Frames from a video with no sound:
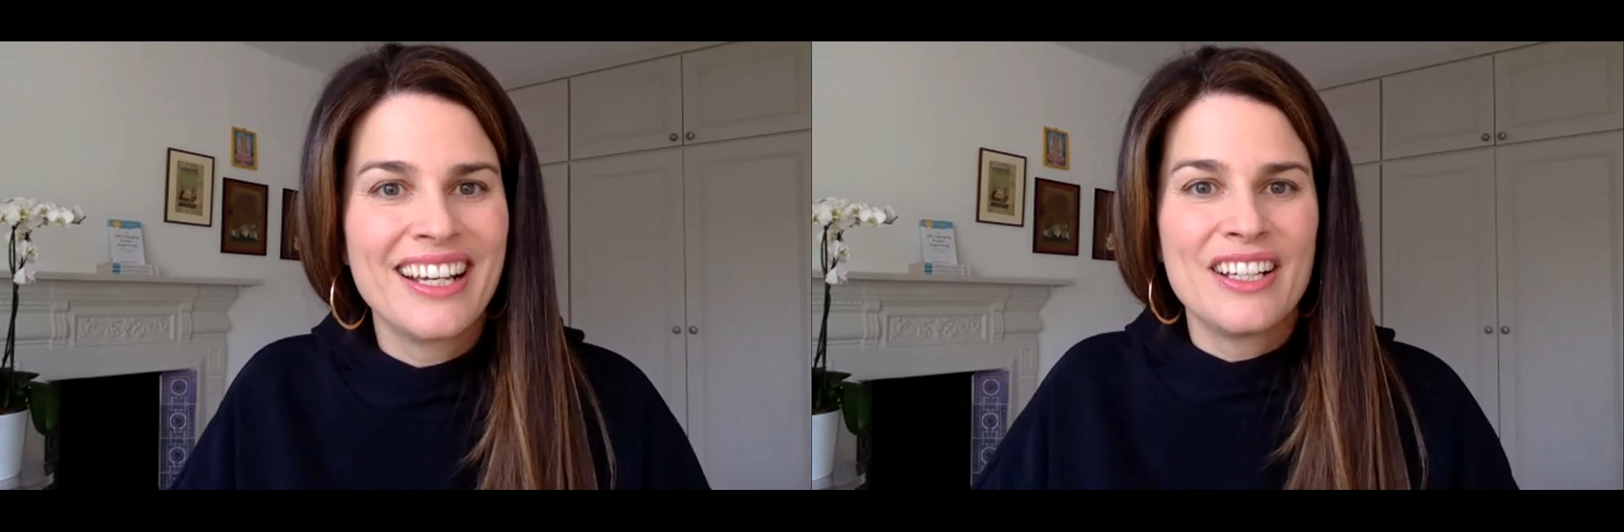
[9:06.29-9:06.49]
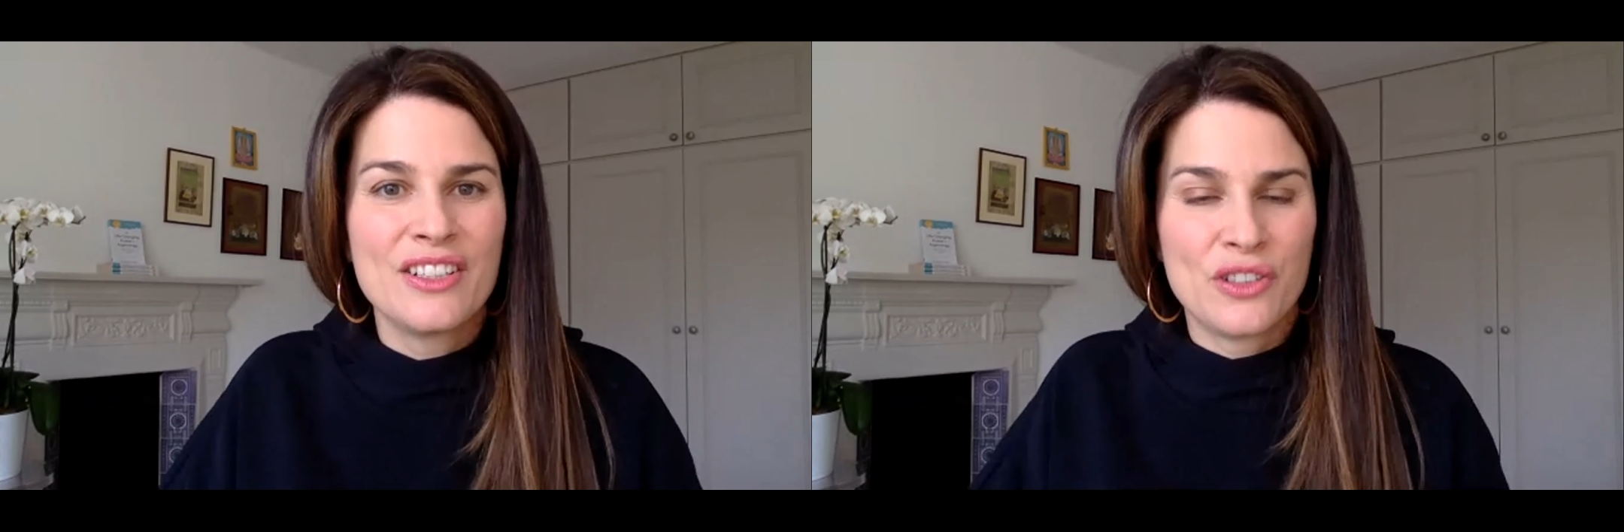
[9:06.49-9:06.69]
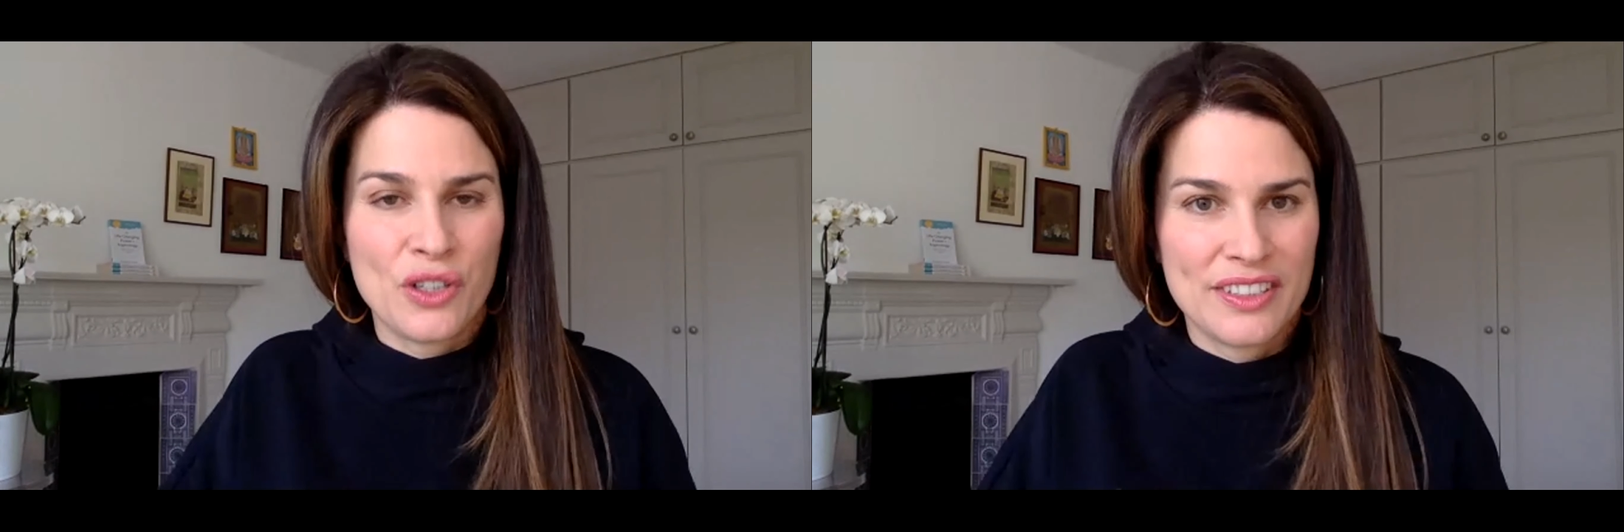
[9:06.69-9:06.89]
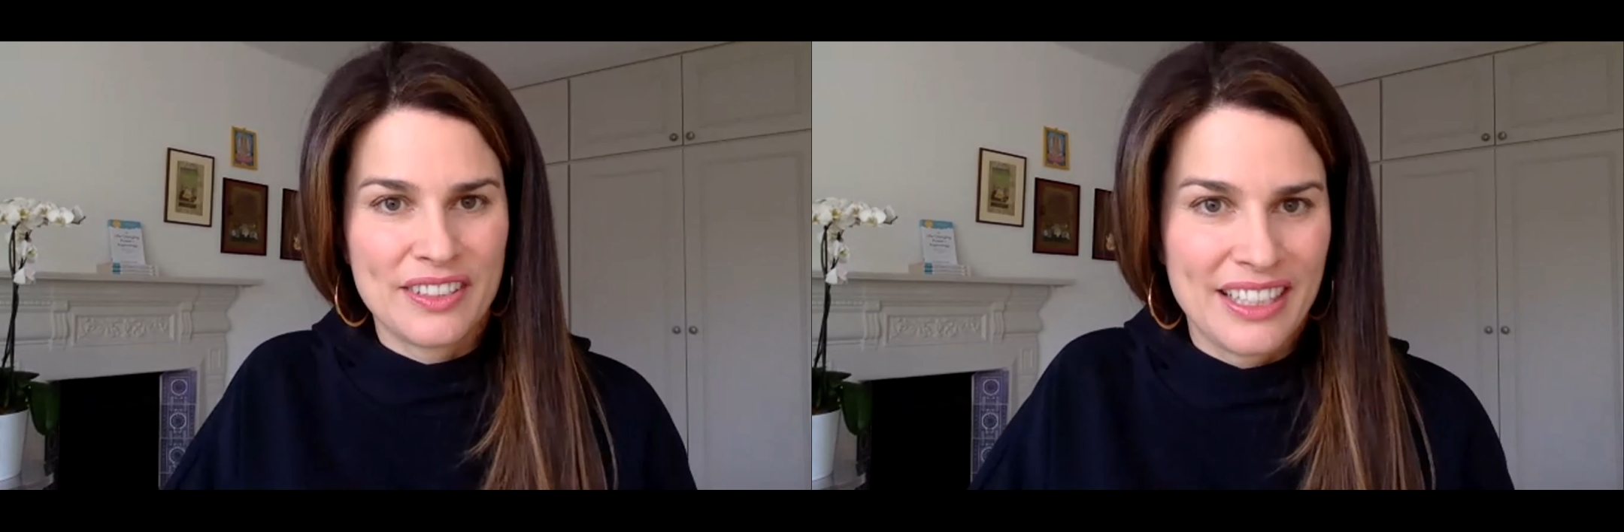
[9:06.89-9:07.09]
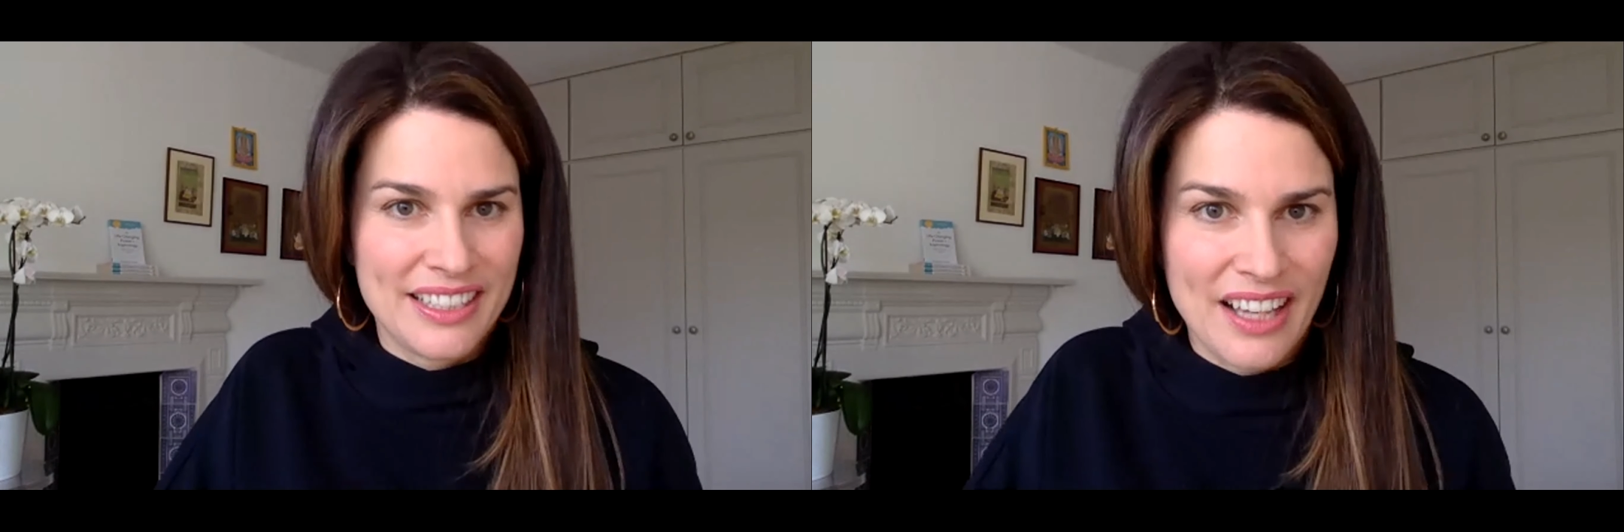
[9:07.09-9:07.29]
Sos
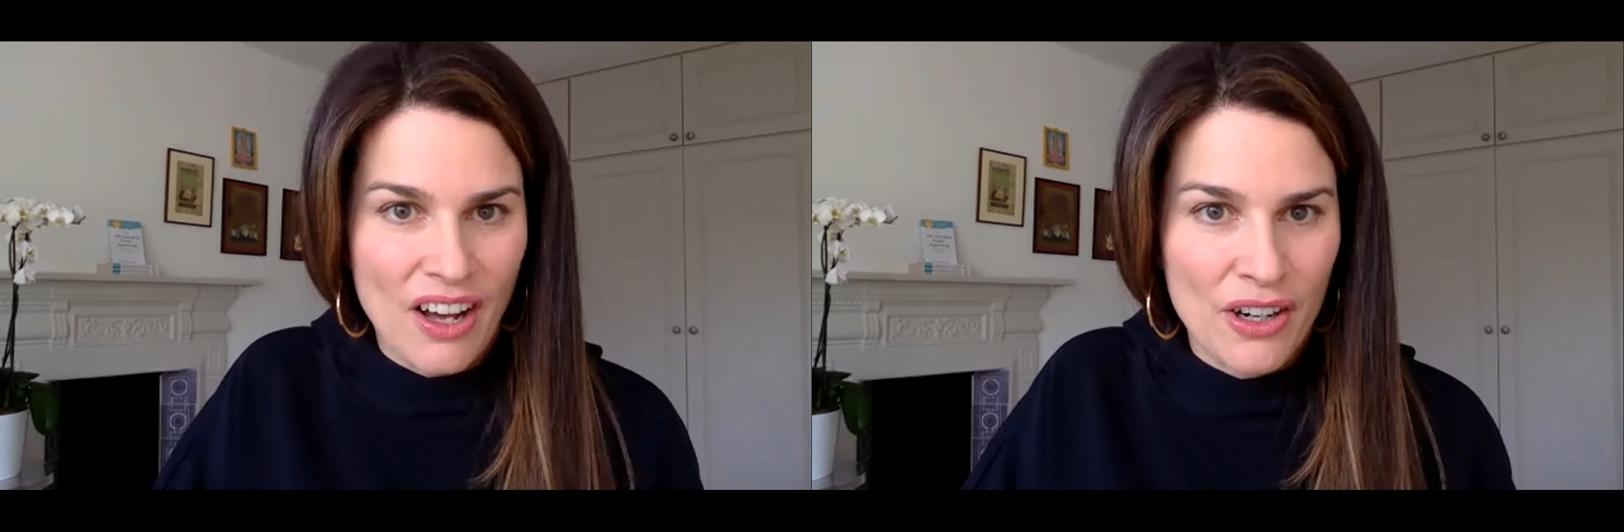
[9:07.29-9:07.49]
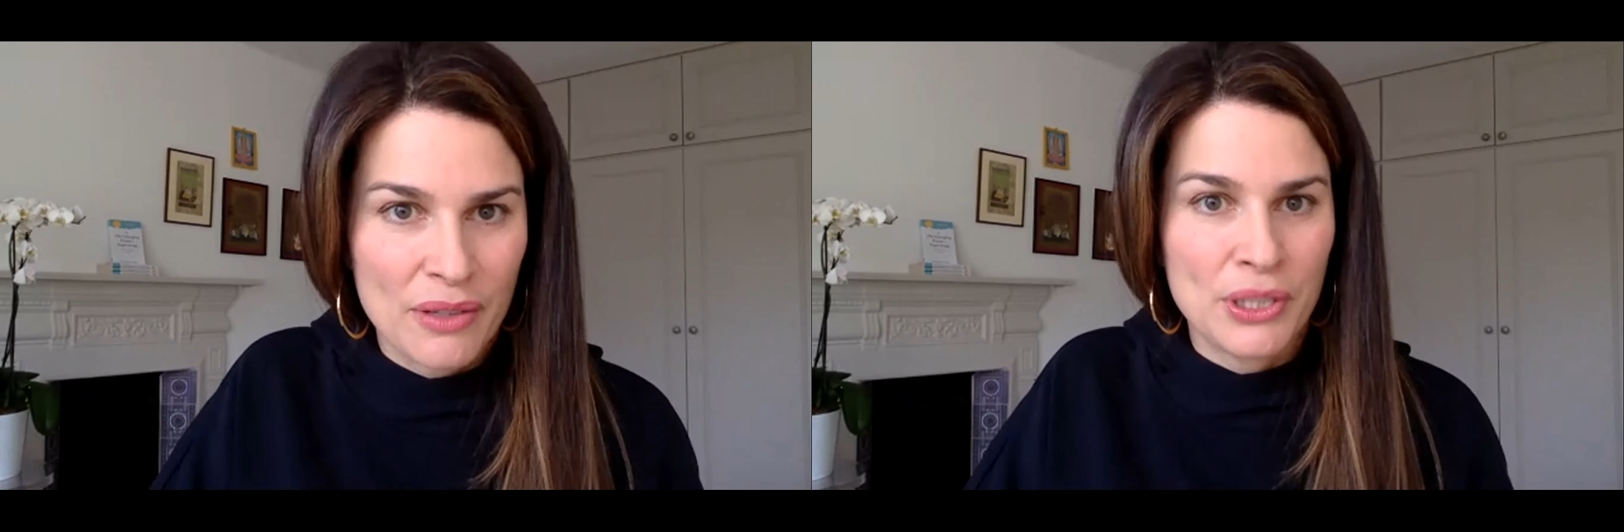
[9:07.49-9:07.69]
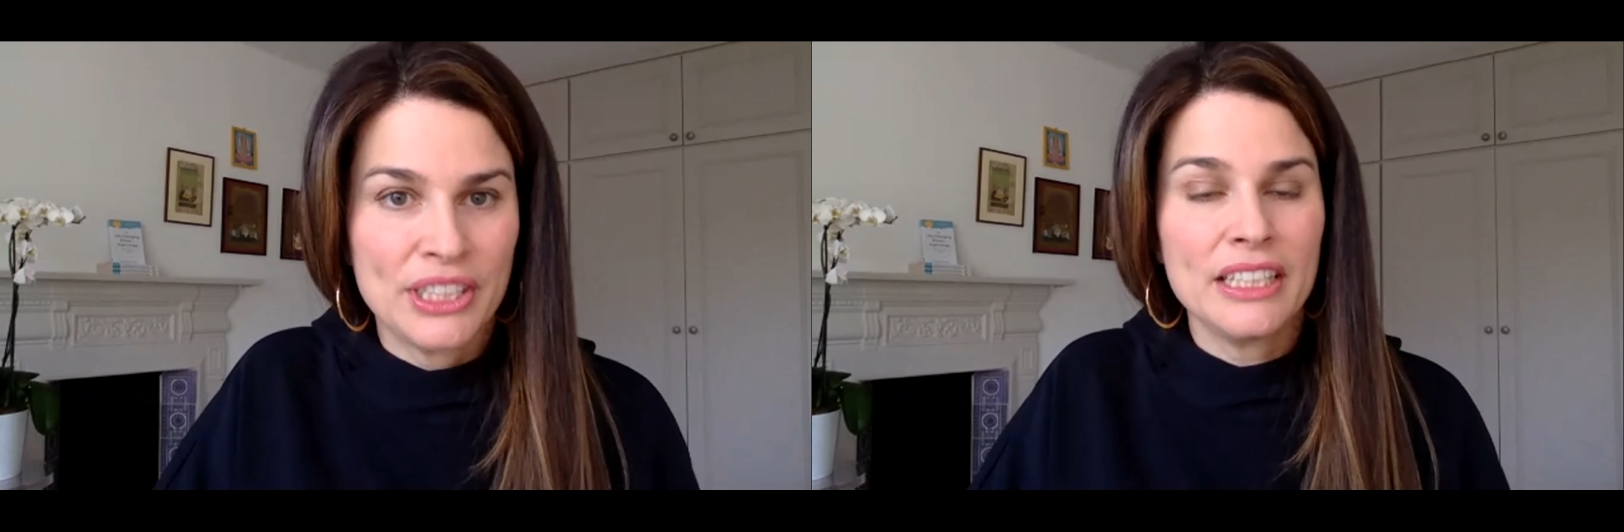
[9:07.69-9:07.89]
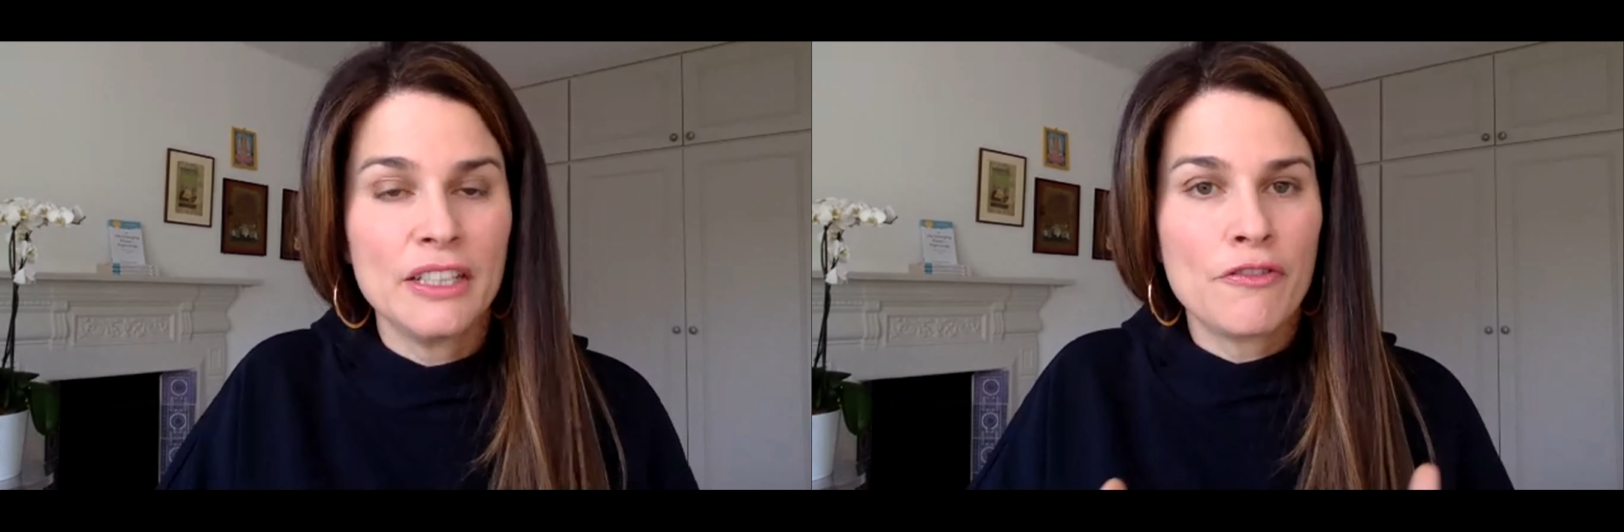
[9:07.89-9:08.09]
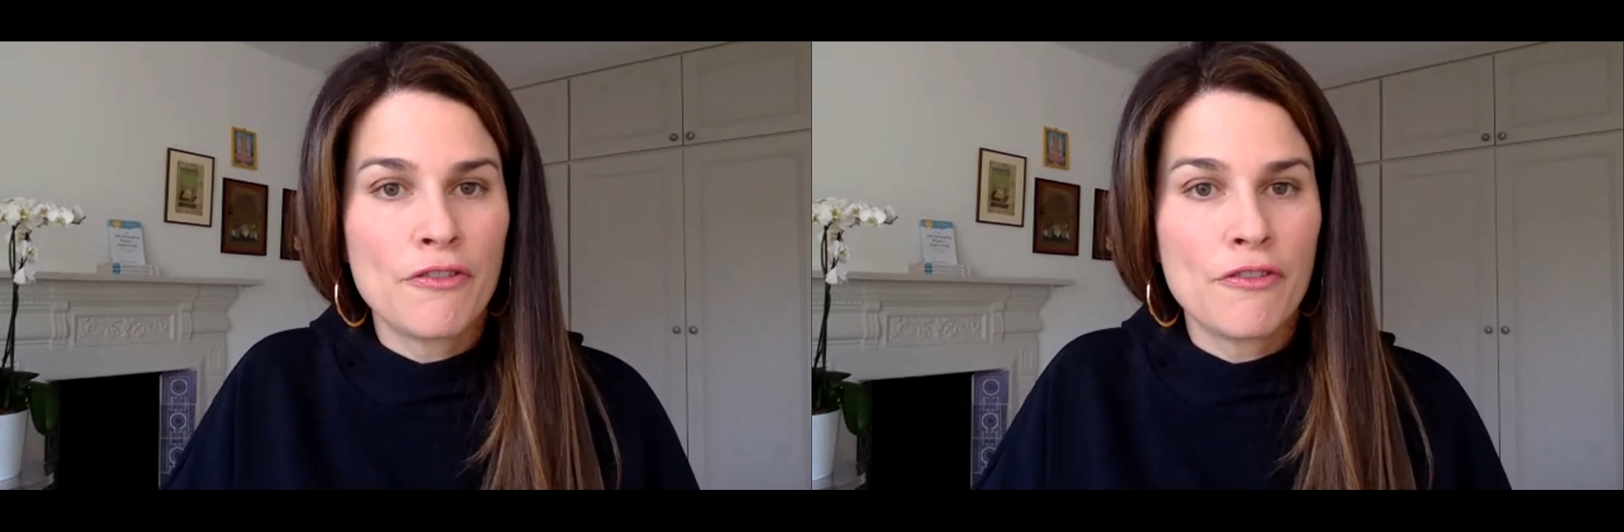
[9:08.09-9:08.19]
is harmony,